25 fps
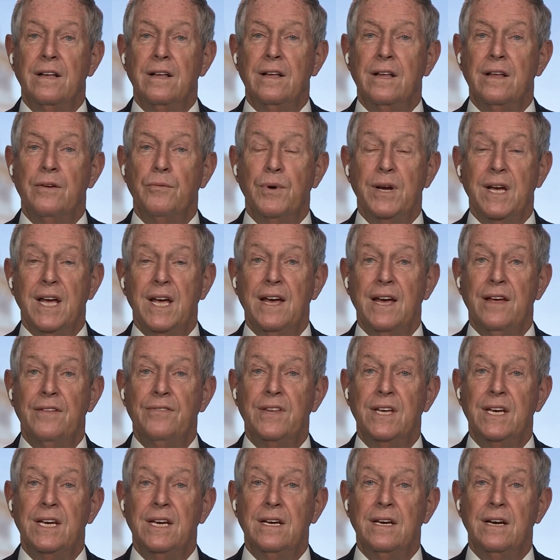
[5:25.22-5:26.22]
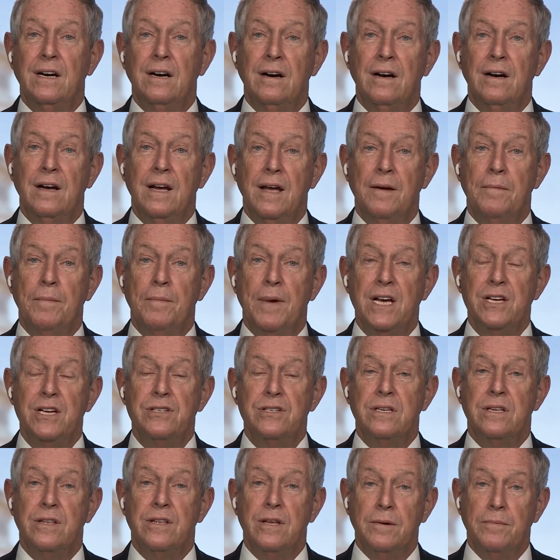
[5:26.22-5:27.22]
We had the
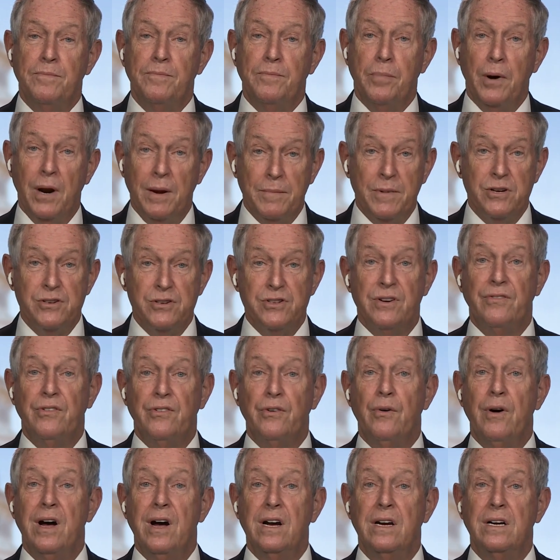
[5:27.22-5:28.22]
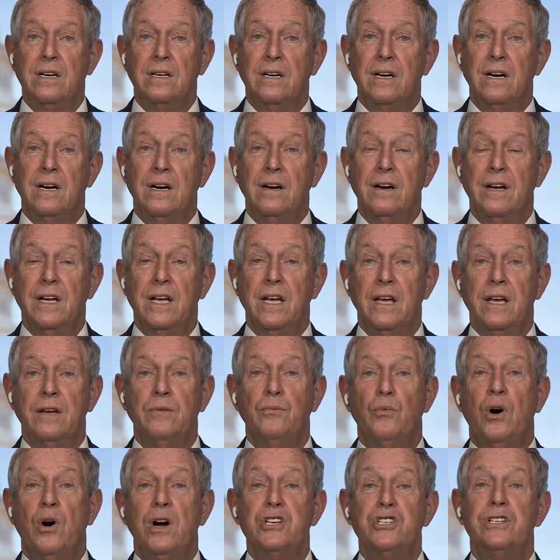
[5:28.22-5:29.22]
Prime Minister of Iraq
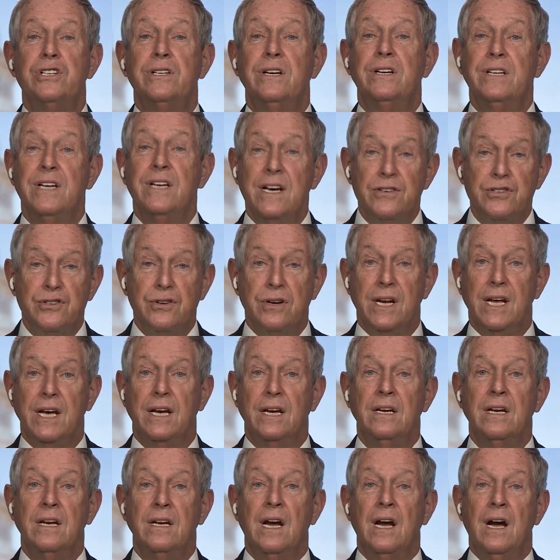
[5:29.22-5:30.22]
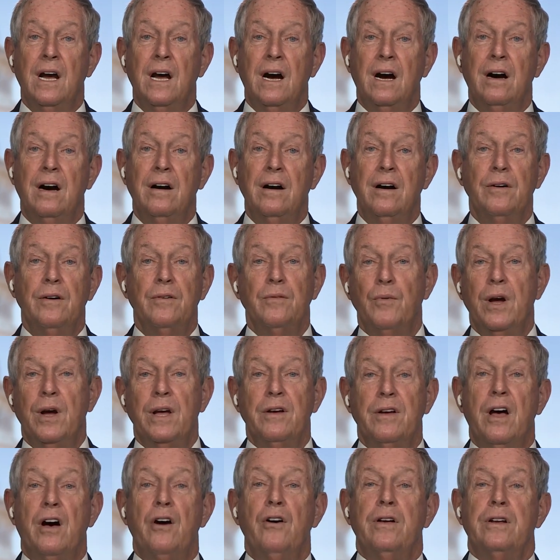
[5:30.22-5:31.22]
in Washington yesterday.
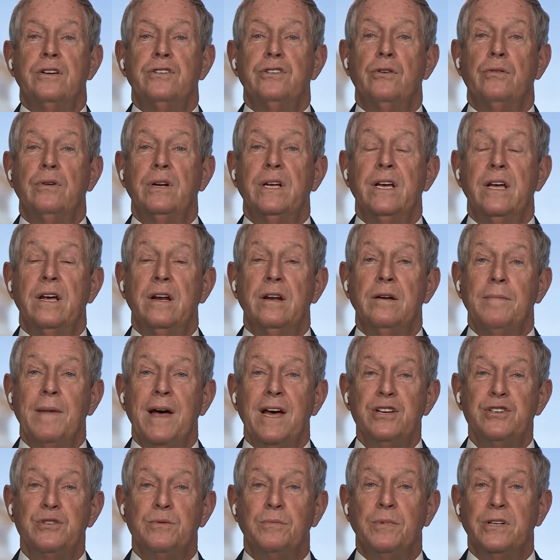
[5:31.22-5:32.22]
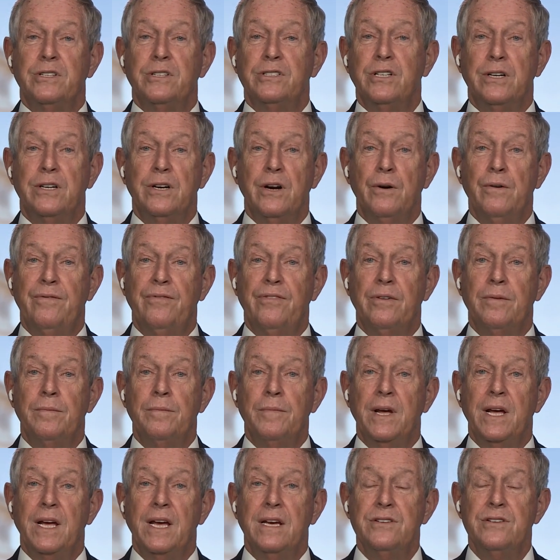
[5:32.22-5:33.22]
Totally unimaginable to go
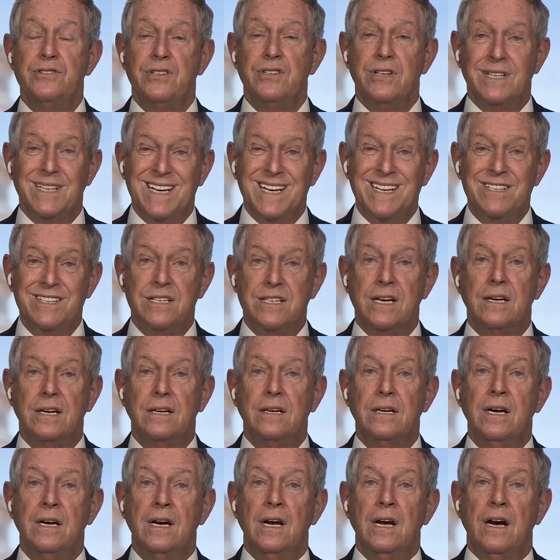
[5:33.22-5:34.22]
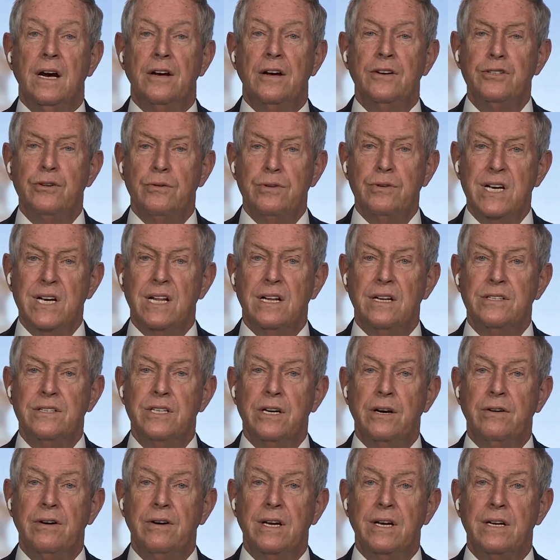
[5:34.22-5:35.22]
from a sadistic
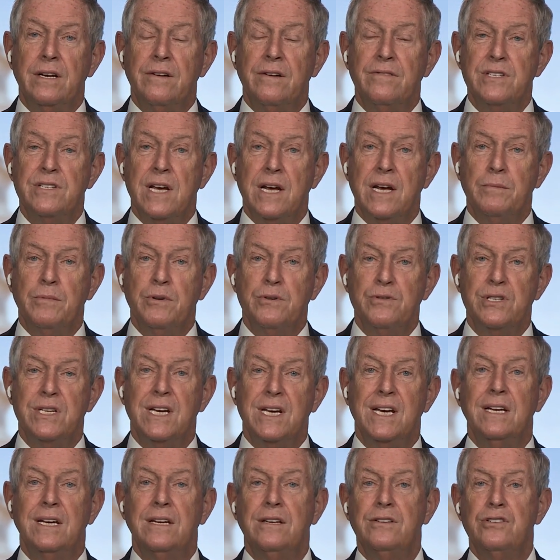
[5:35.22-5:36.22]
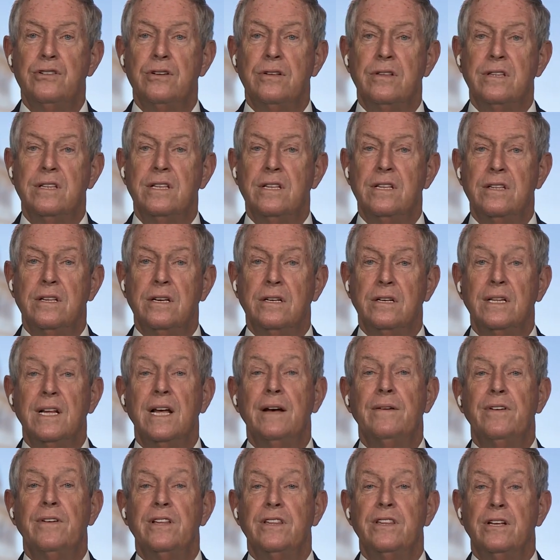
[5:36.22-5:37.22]
totalitarian of Saddam Hussein to the
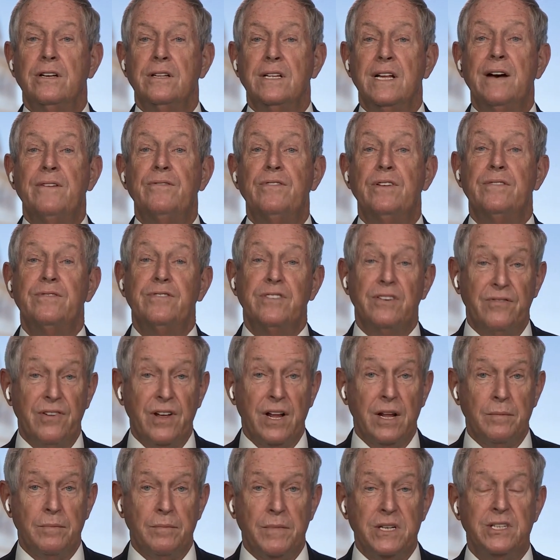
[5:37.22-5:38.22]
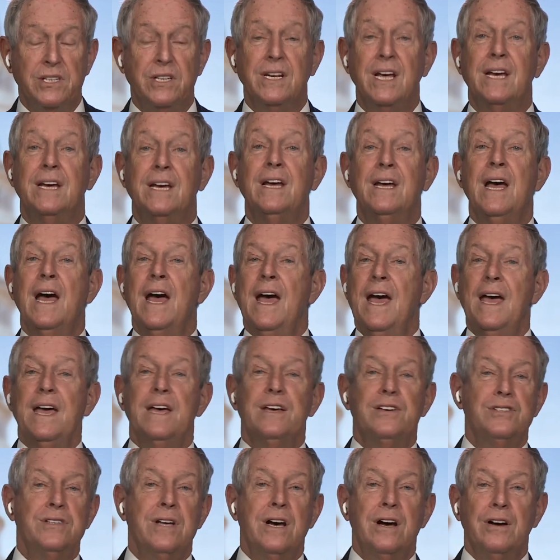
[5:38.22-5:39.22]
level of development today.
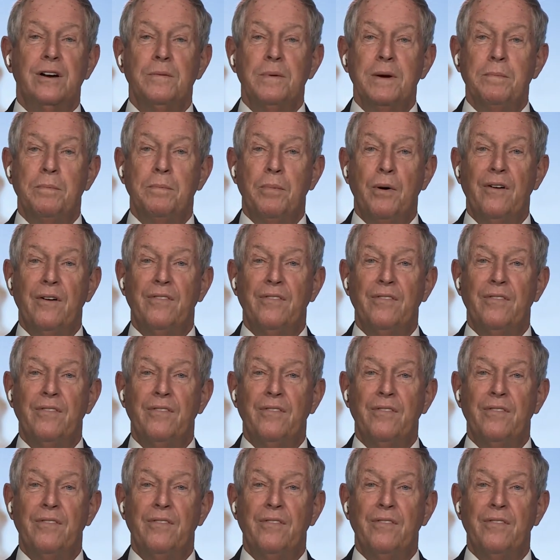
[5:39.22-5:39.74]
Hey, it's not going to be perfect.